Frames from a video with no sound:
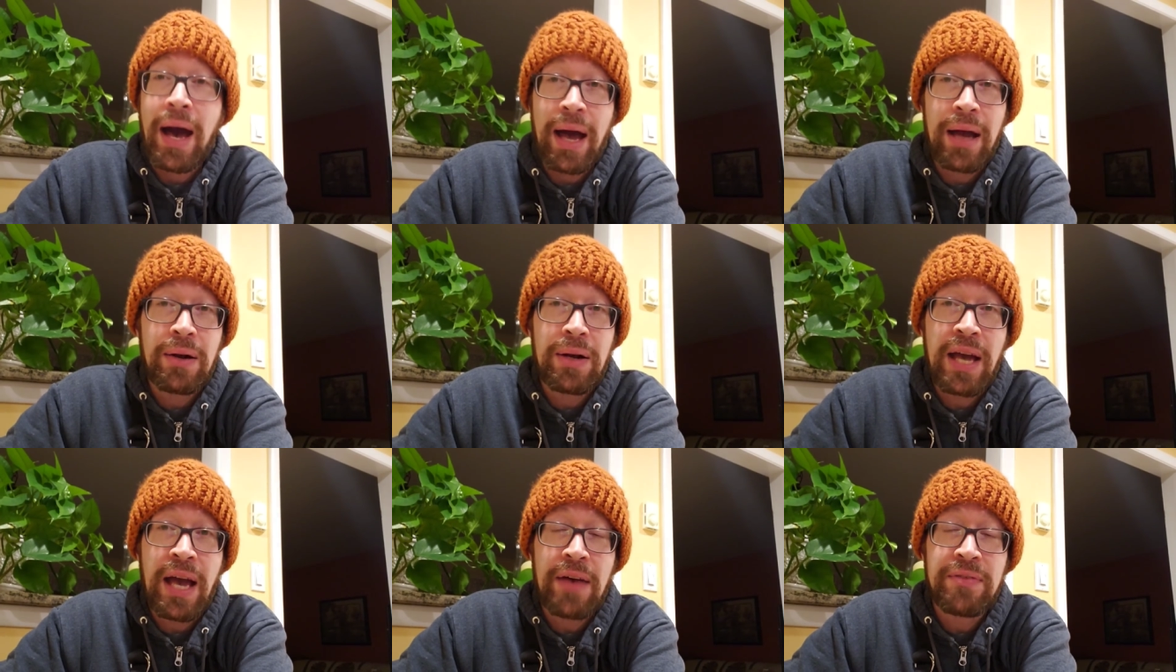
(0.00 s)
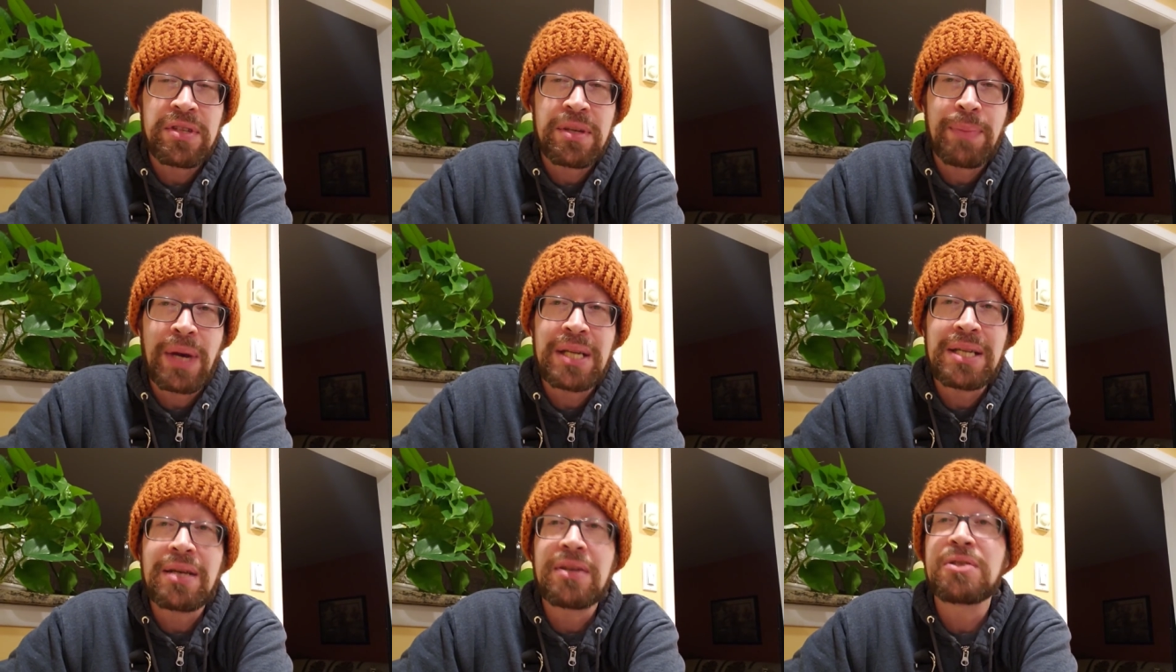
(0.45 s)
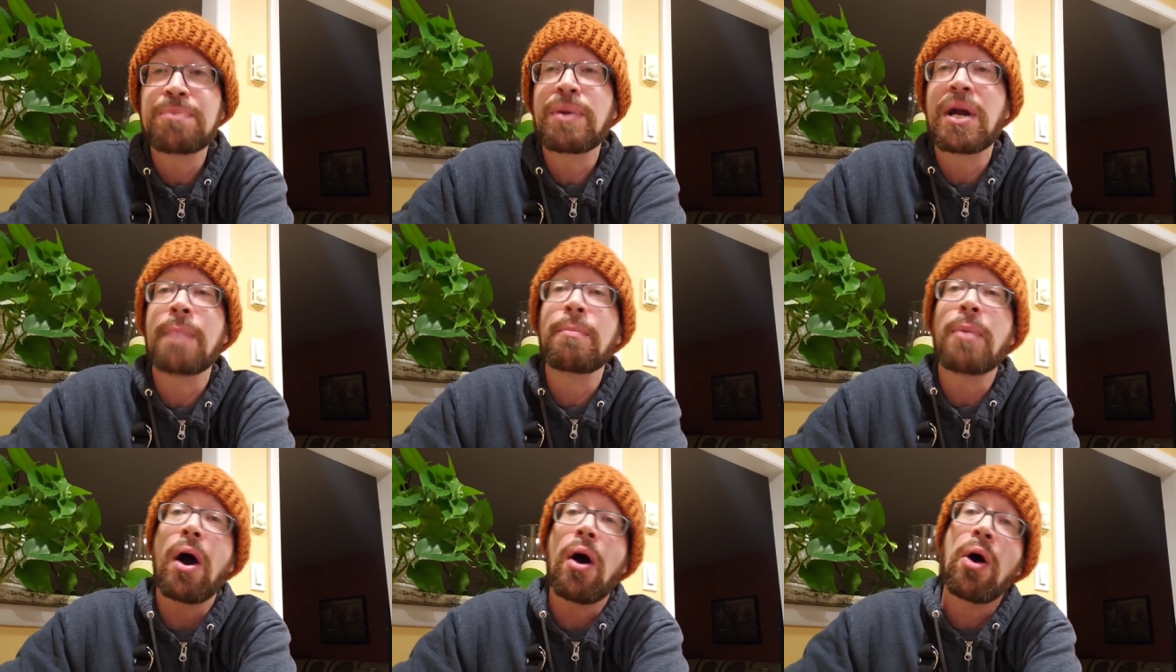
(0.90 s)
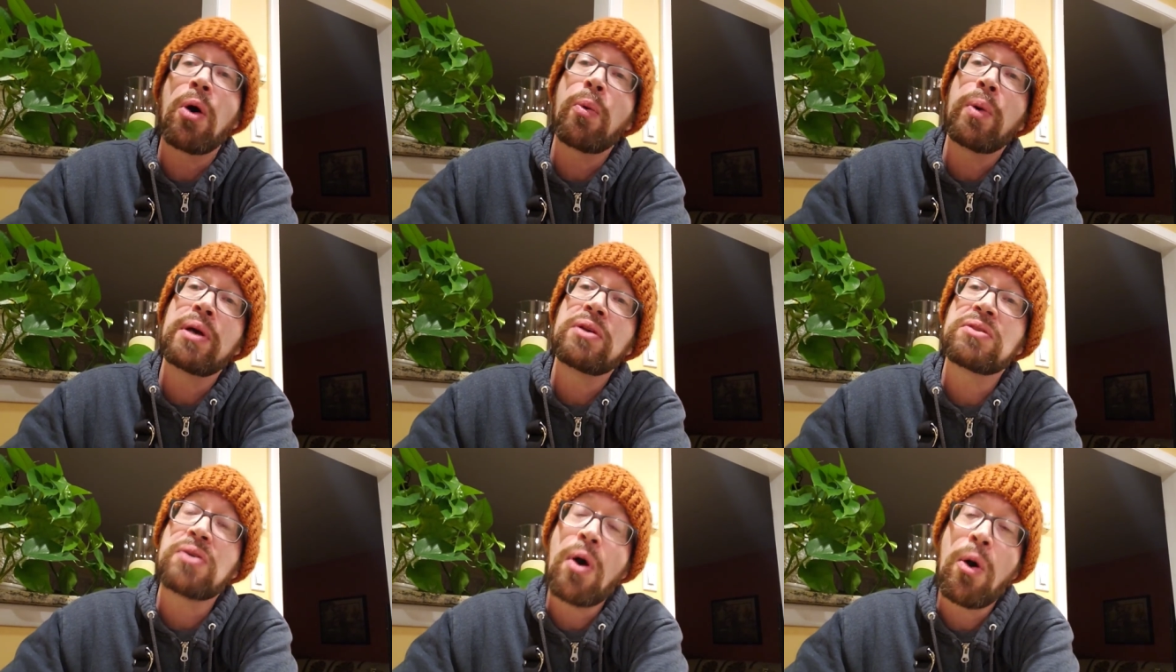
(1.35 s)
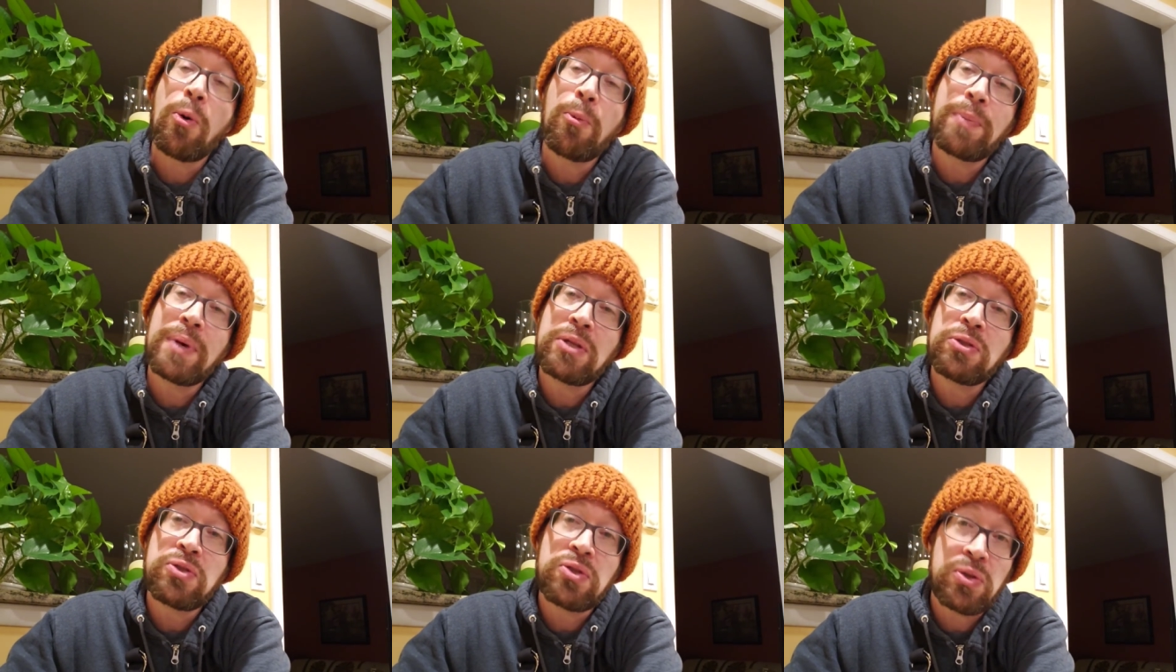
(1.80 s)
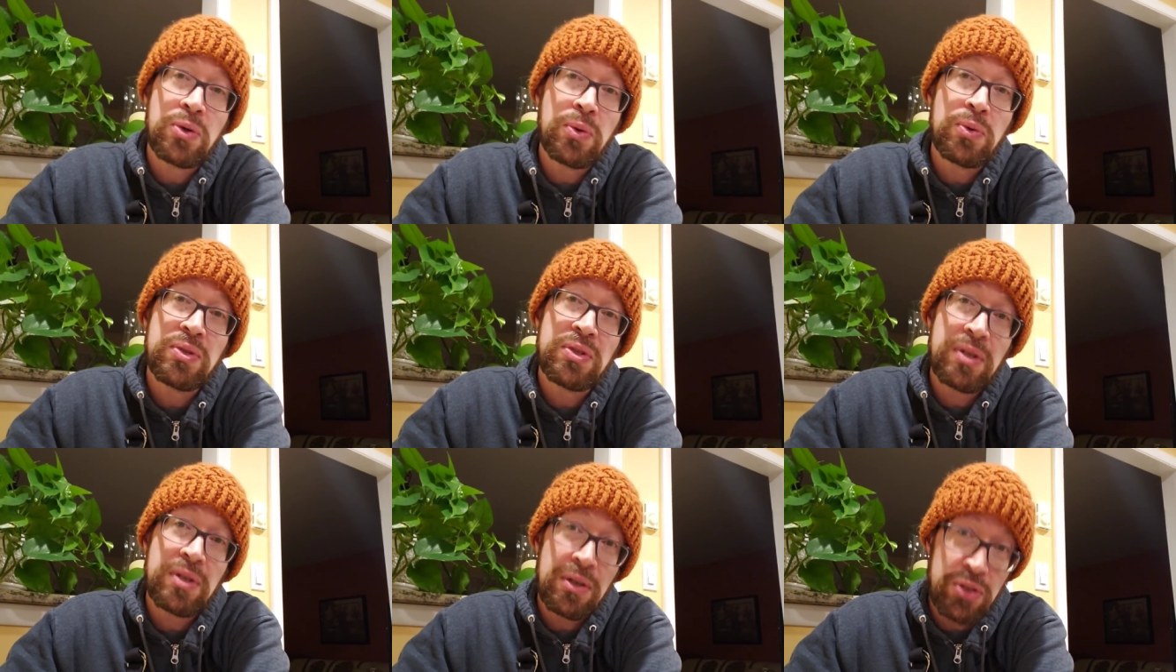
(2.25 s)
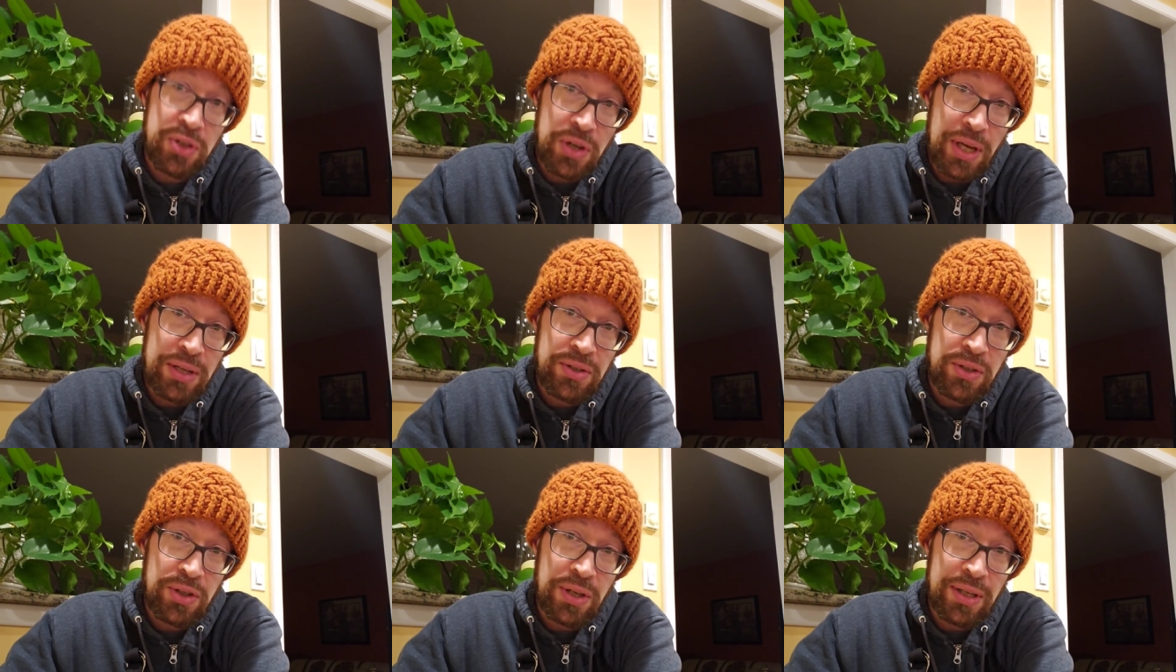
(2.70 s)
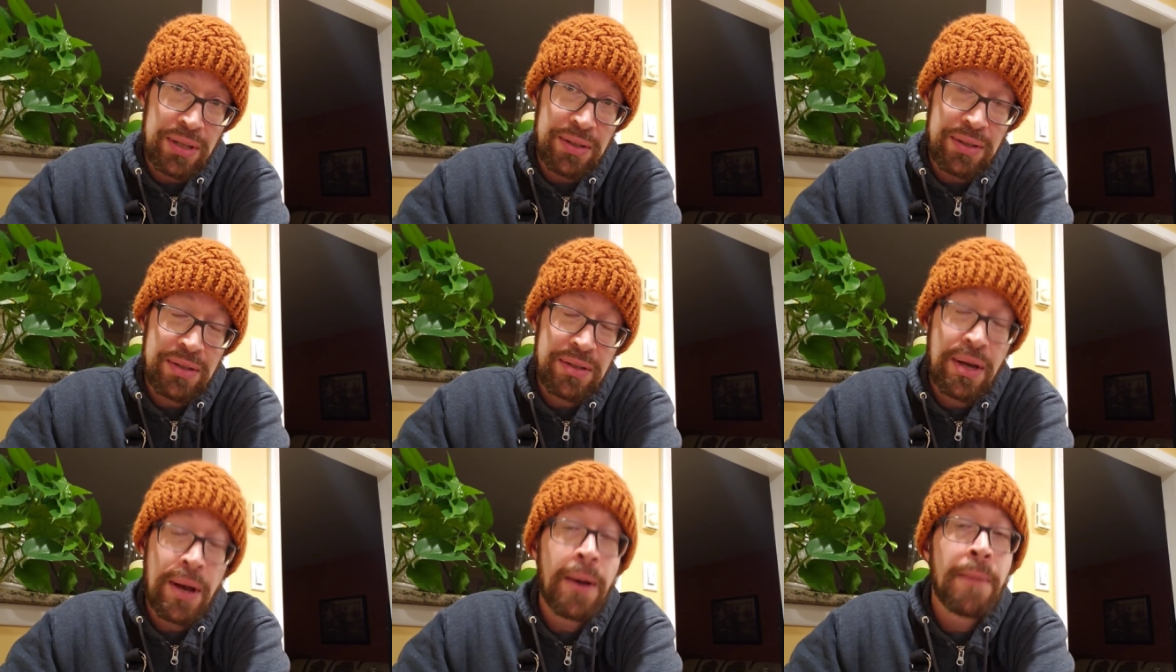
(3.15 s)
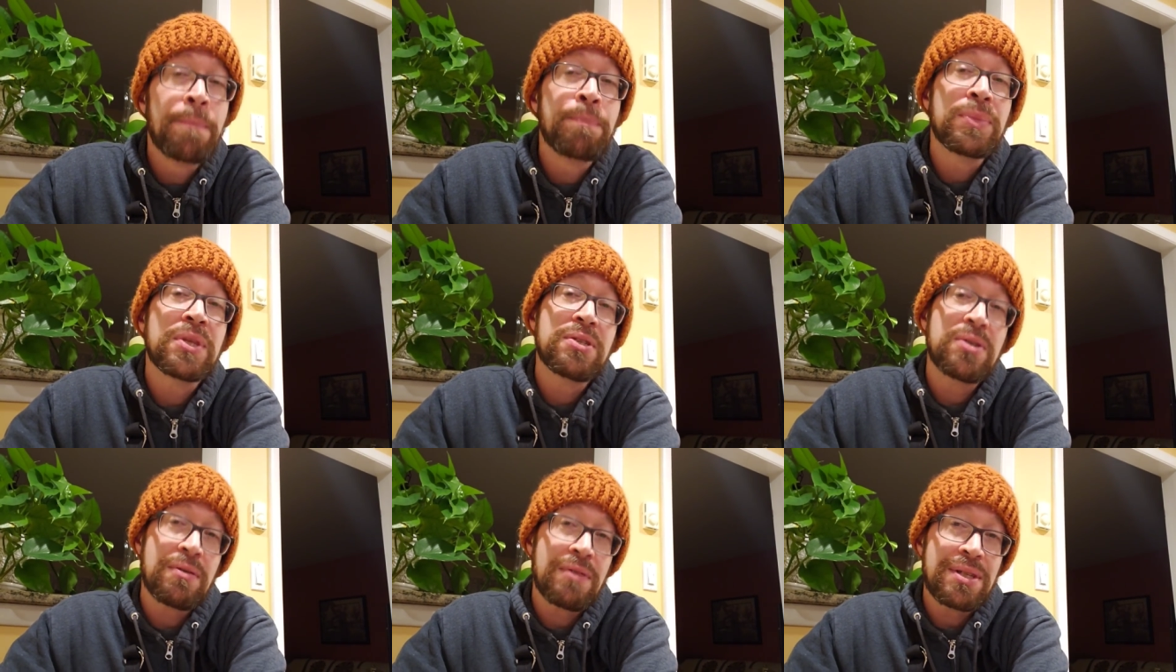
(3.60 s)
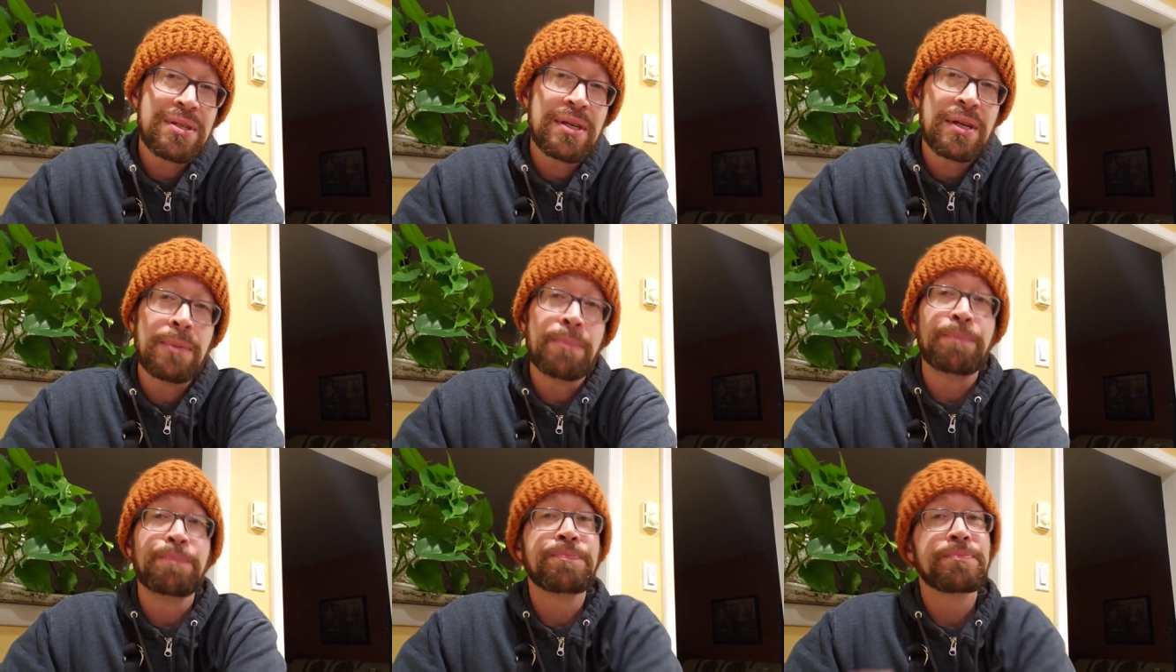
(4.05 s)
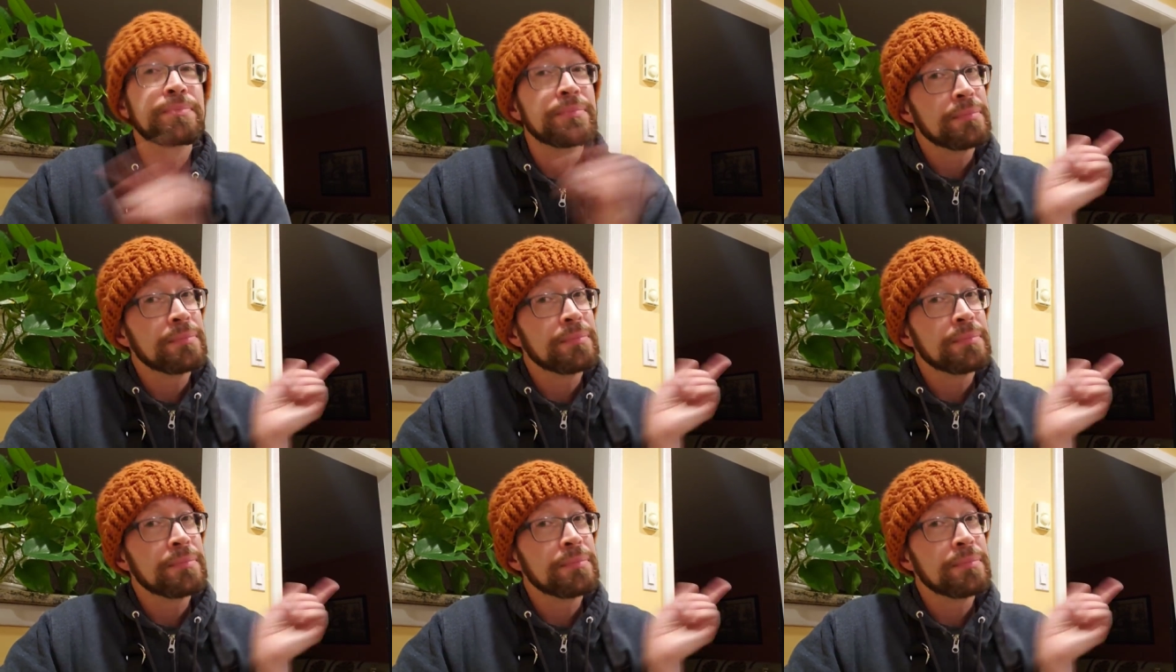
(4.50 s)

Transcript: I already have some ideas, but I'm always open to suggestions. So listen,